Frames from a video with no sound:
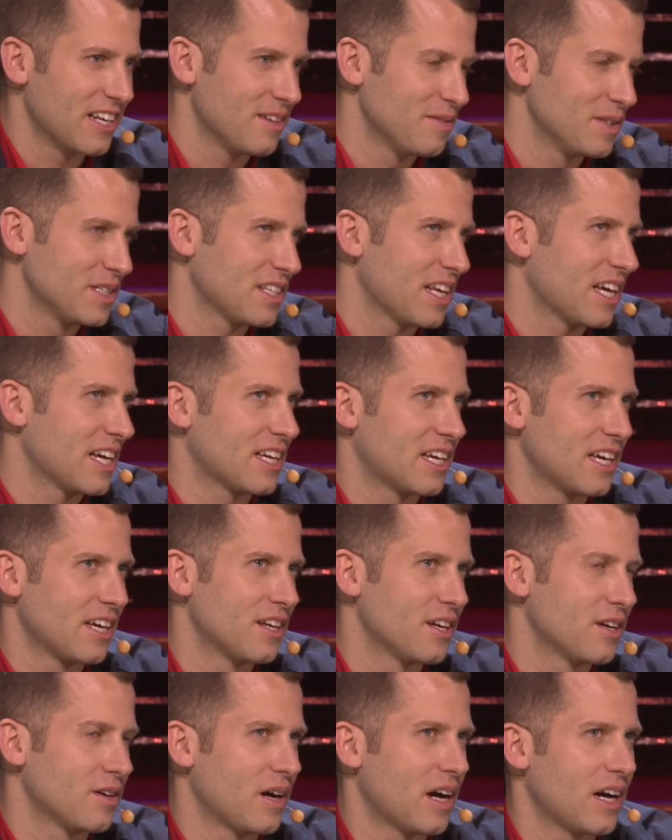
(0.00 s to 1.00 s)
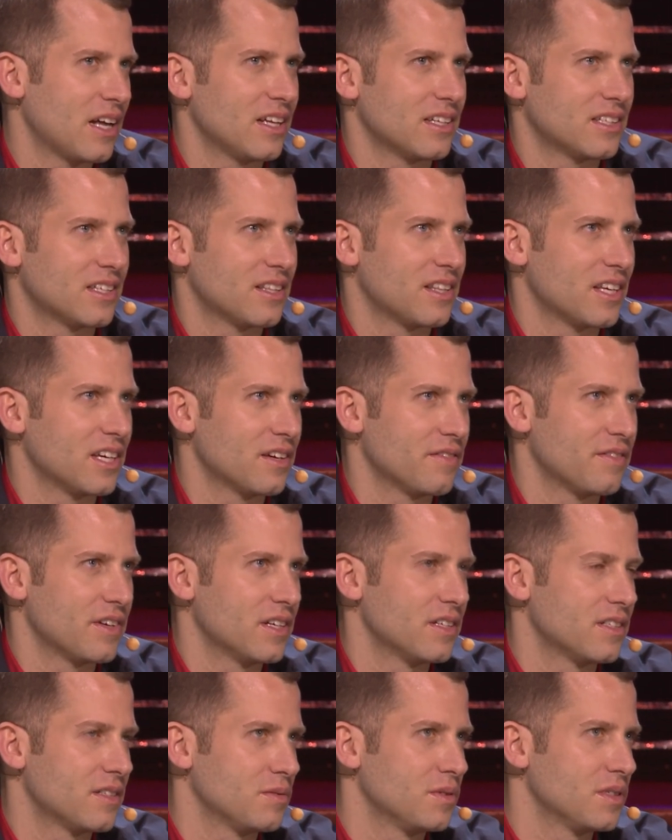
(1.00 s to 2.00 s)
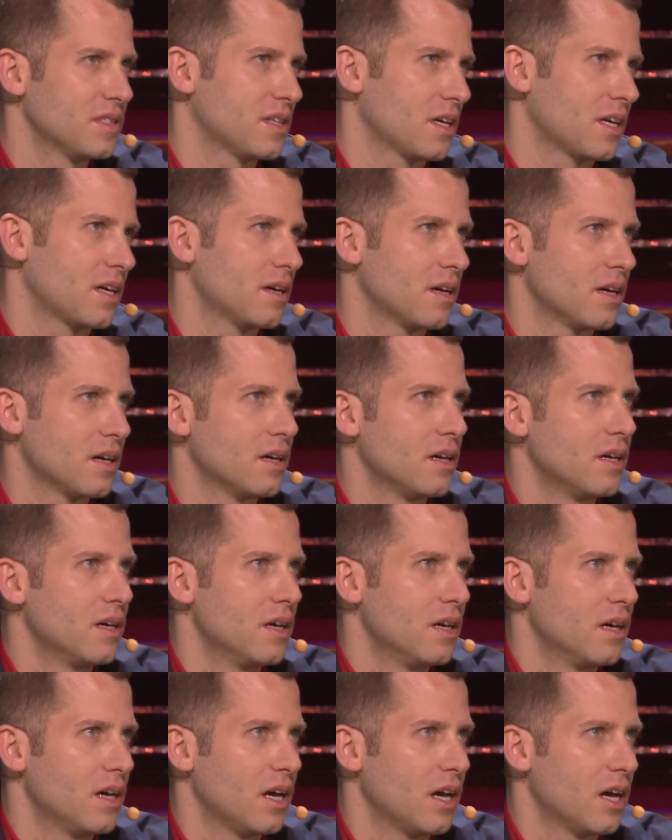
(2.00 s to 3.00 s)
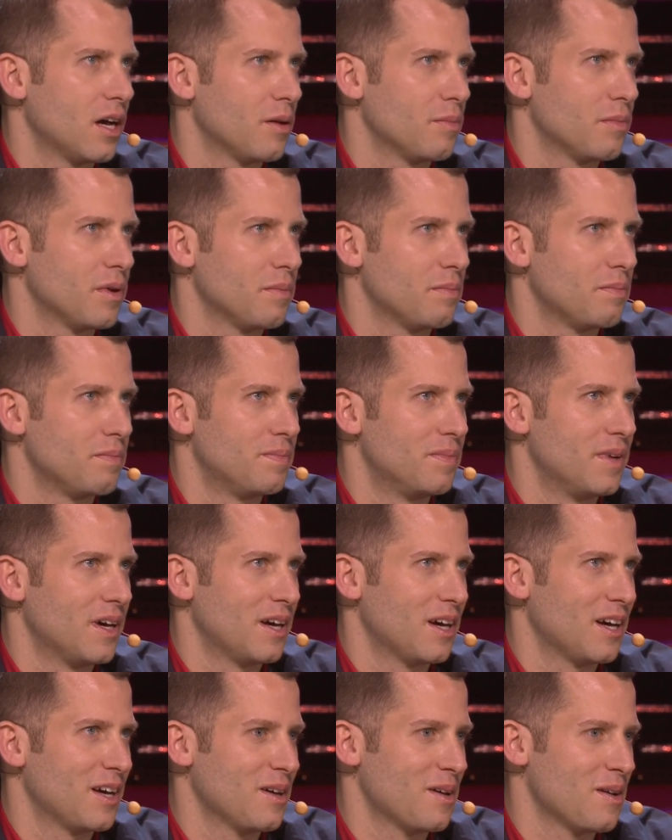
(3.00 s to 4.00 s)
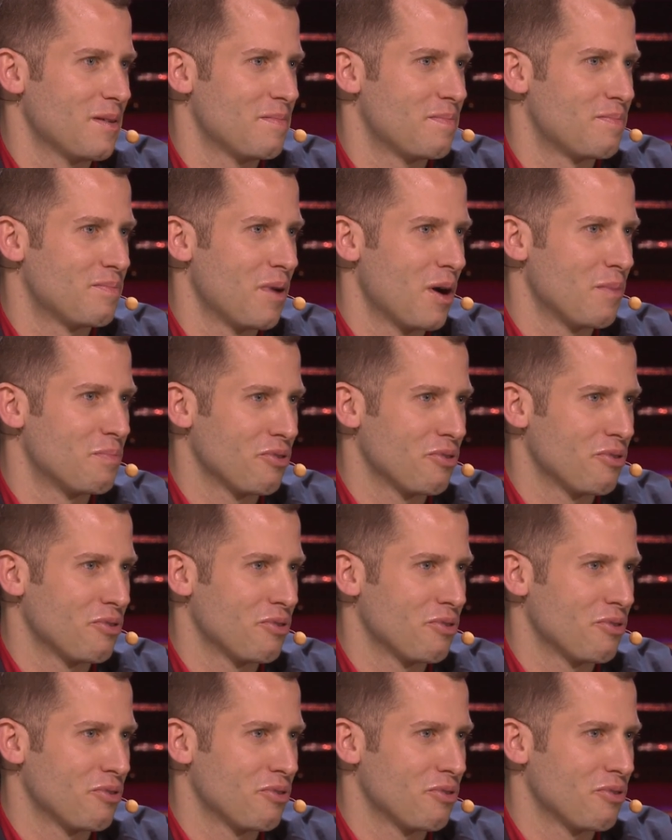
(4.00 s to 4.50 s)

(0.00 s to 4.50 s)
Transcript: it was like, you know, I like to think of it as it was like a, um, a, a, a,